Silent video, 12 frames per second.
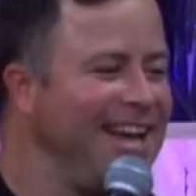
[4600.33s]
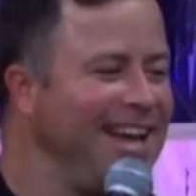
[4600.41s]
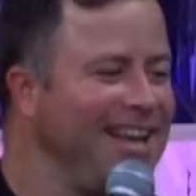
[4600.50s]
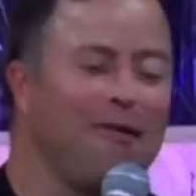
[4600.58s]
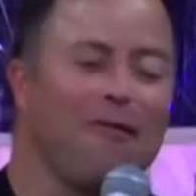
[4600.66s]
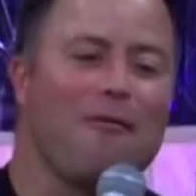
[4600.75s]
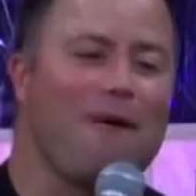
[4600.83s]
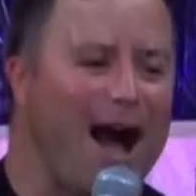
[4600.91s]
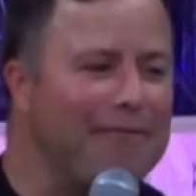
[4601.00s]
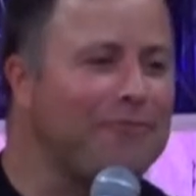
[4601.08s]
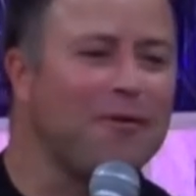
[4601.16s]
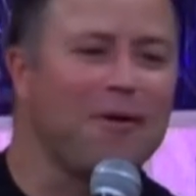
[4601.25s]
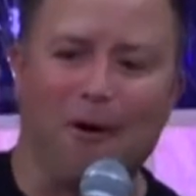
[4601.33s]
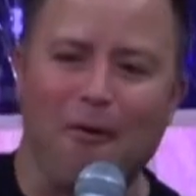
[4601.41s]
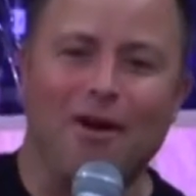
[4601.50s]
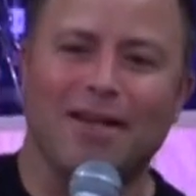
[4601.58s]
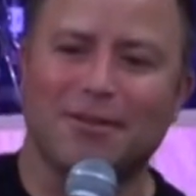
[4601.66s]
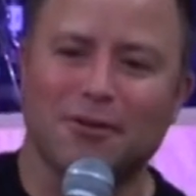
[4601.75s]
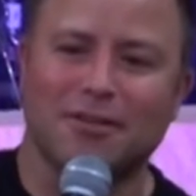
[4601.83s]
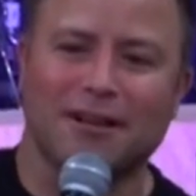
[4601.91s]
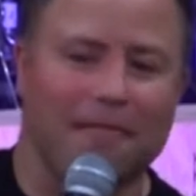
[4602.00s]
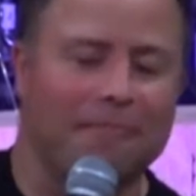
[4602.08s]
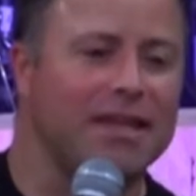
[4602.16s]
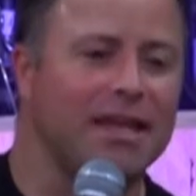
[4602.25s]
Your wife will always do
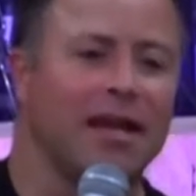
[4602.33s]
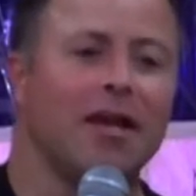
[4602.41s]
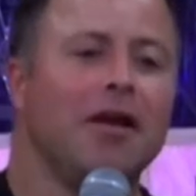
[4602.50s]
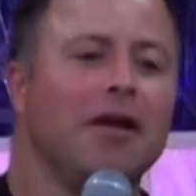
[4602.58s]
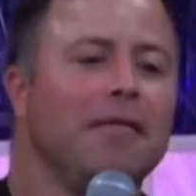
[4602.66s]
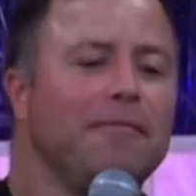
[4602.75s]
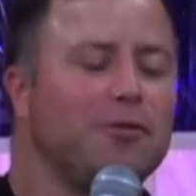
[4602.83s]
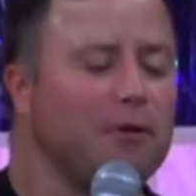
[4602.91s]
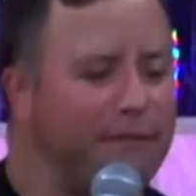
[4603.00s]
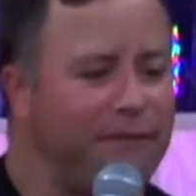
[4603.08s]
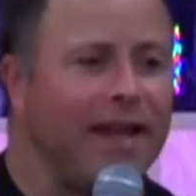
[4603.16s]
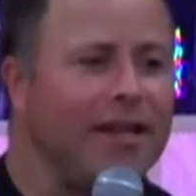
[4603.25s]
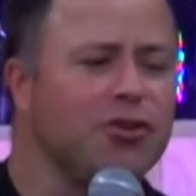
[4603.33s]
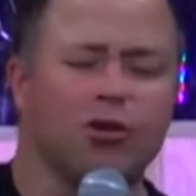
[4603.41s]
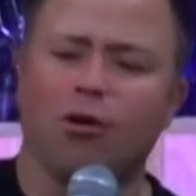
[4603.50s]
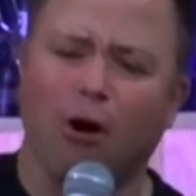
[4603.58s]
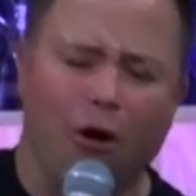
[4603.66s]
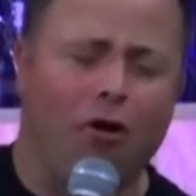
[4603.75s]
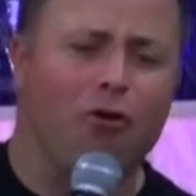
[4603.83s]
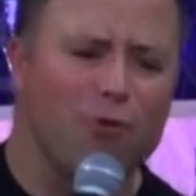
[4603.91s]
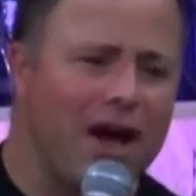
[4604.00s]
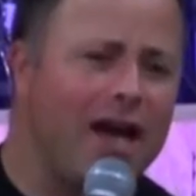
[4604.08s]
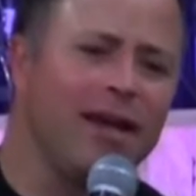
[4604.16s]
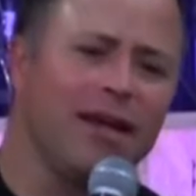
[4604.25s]
something to offend you.
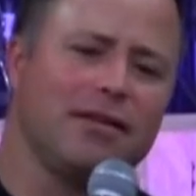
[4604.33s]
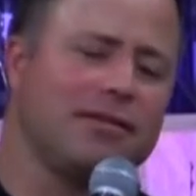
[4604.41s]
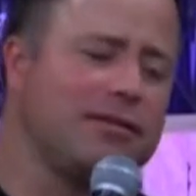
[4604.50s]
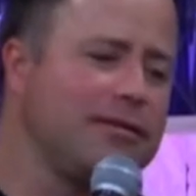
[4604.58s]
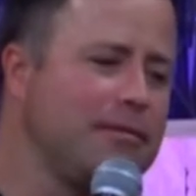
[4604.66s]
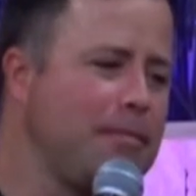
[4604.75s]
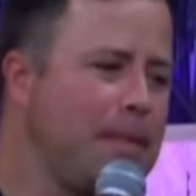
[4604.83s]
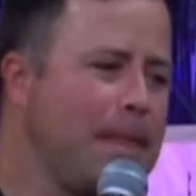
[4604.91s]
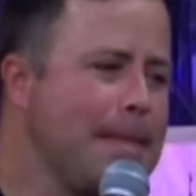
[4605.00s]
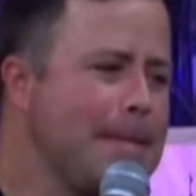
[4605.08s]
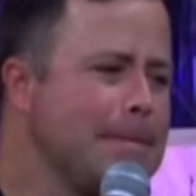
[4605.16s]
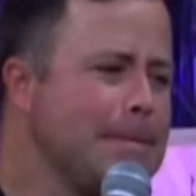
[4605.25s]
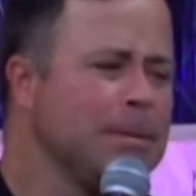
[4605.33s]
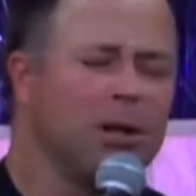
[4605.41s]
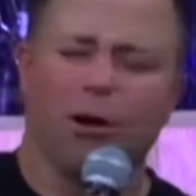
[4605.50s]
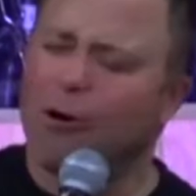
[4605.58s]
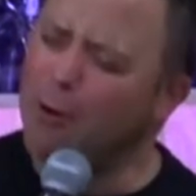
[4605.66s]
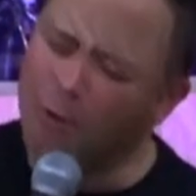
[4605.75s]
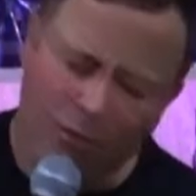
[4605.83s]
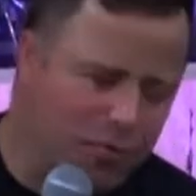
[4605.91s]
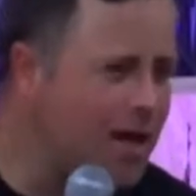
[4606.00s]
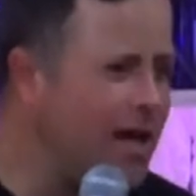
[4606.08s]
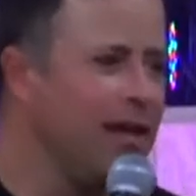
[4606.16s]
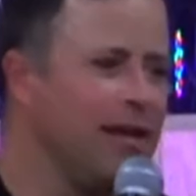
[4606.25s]
Always.
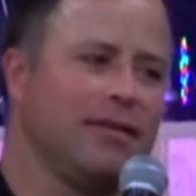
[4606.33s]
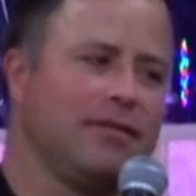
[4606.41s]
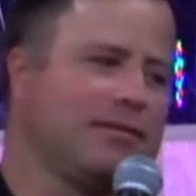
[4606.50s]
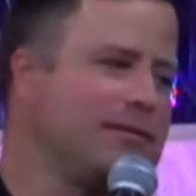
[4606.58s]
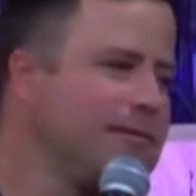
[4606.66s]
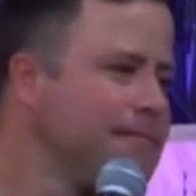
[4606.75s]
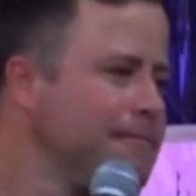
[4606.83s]
Always.